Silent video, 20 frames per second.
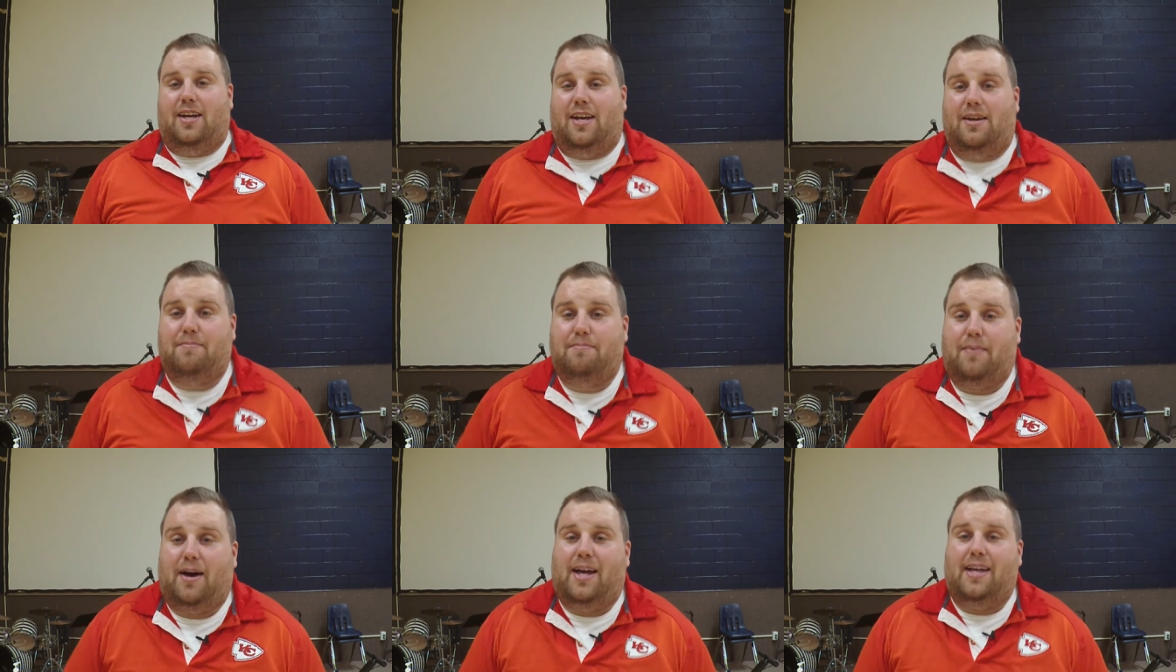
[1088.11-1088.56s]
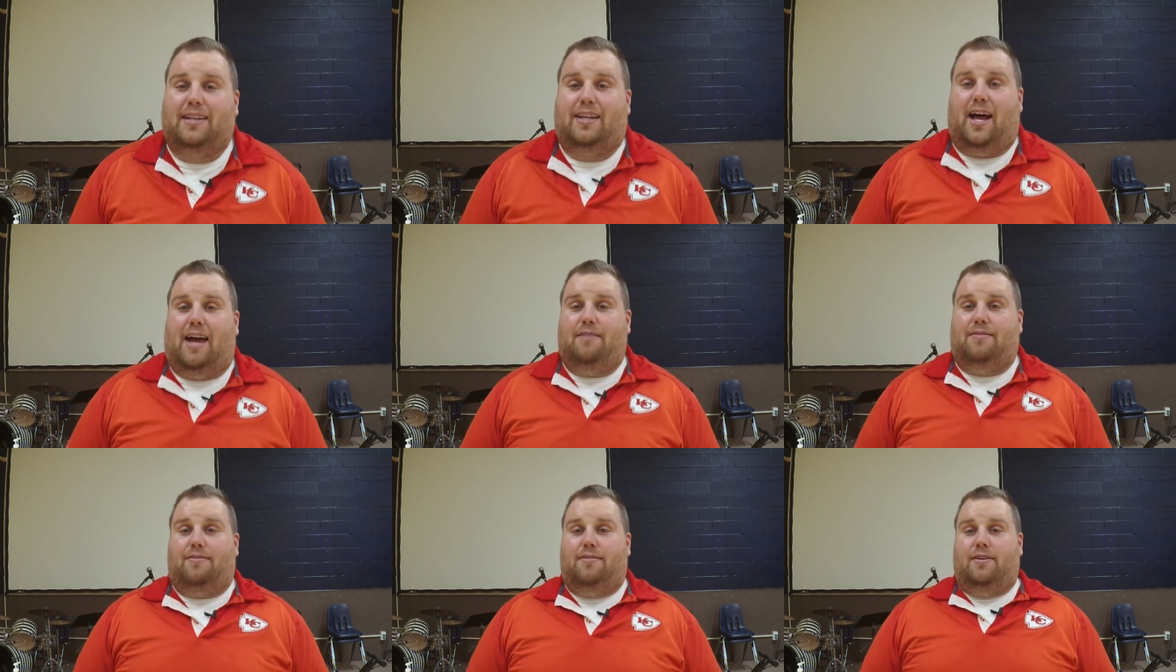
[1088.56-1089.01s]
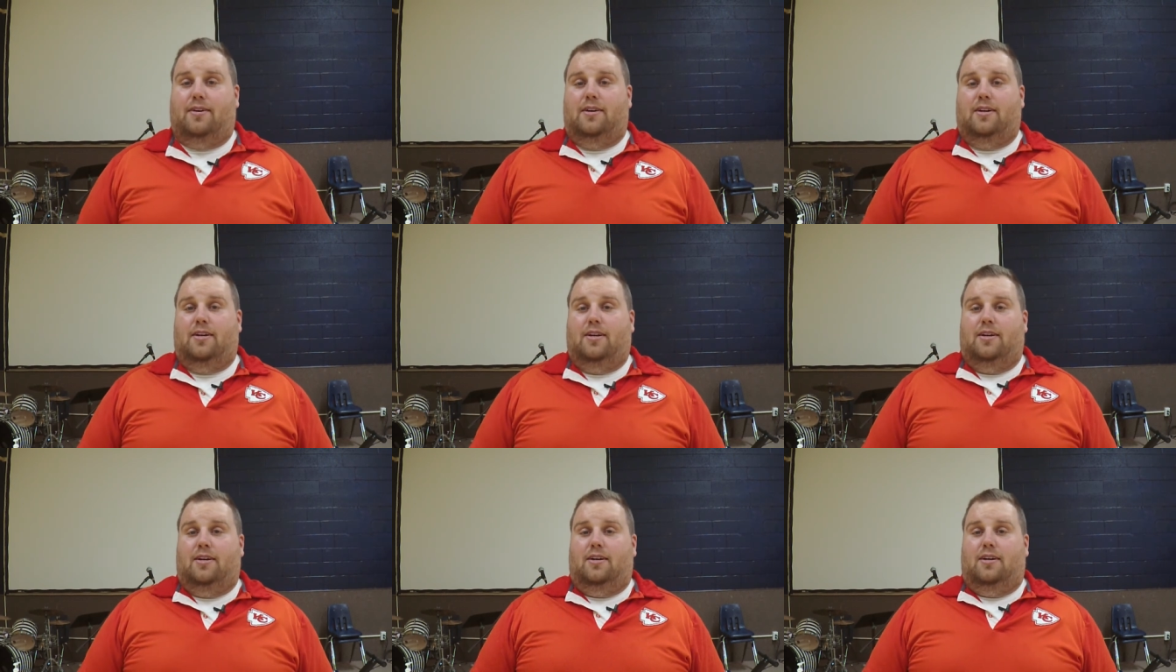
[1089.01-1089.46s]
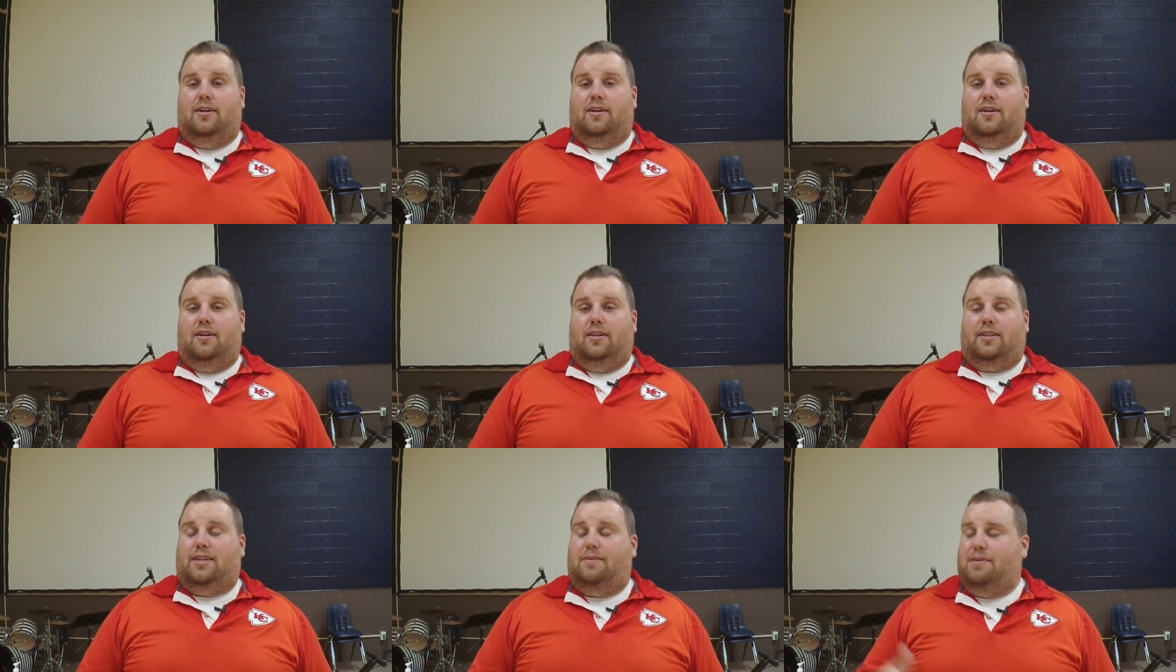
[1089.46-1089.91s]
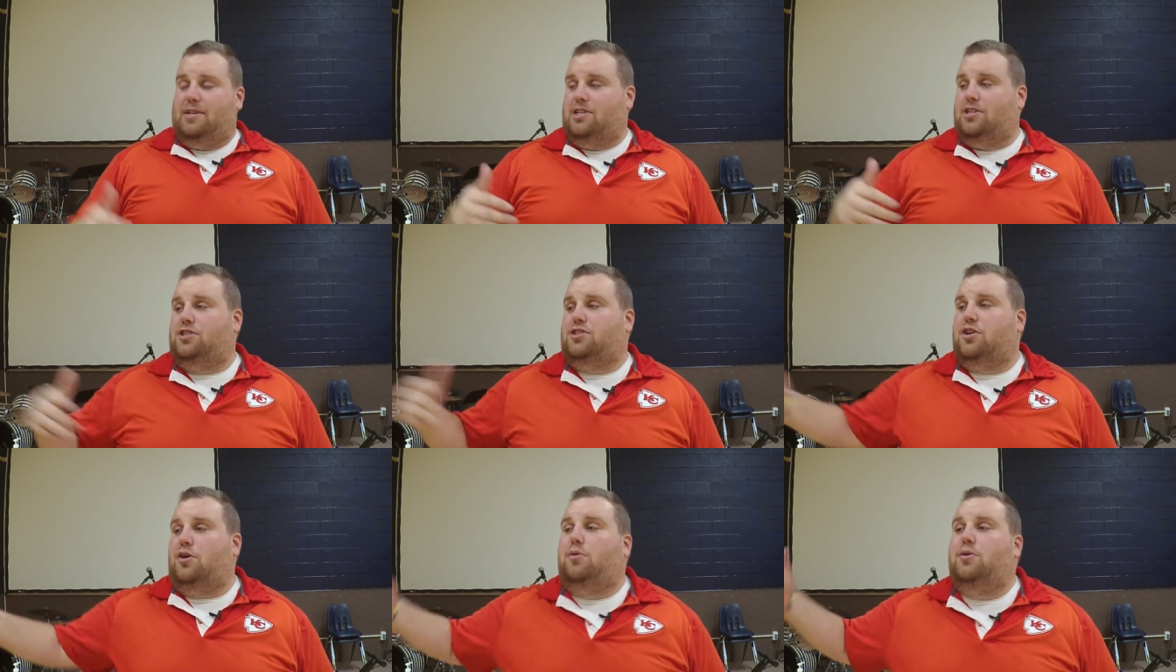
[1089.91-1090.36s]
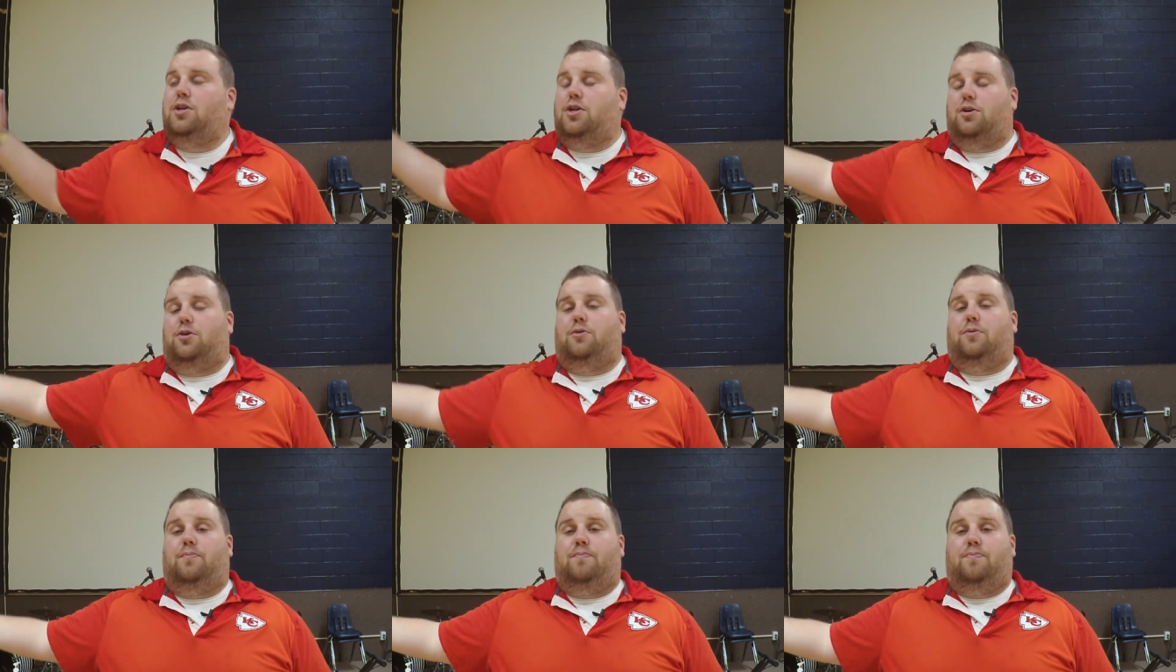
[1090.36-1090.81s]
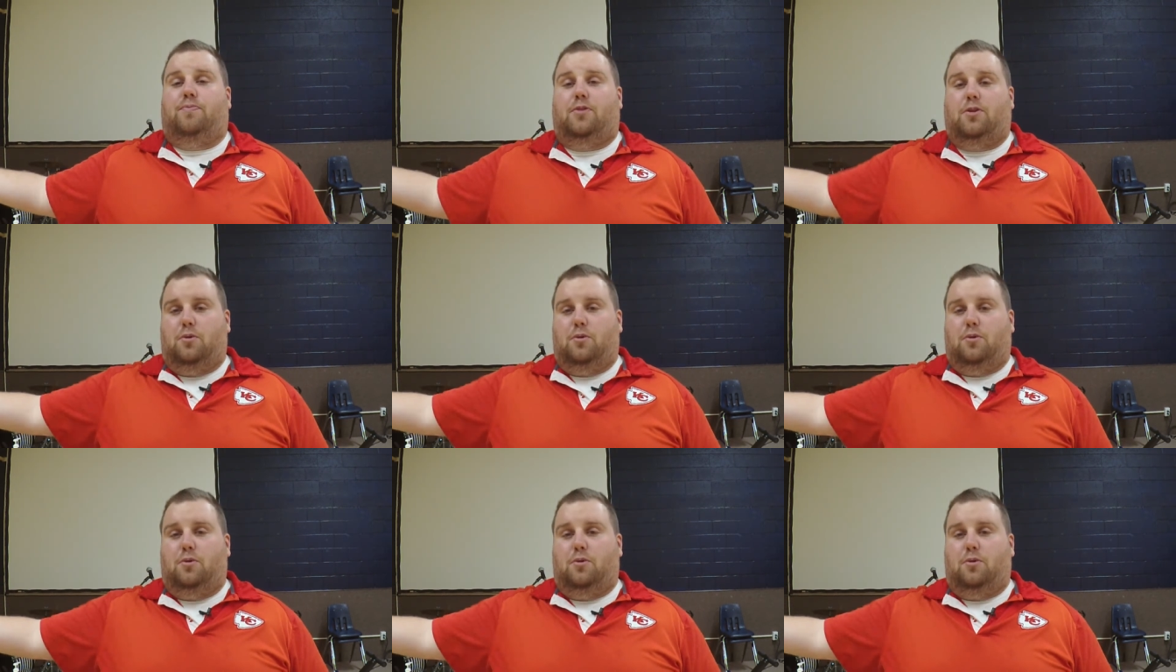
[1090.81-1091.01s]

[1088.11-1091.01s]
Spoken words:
in my life. Let me show you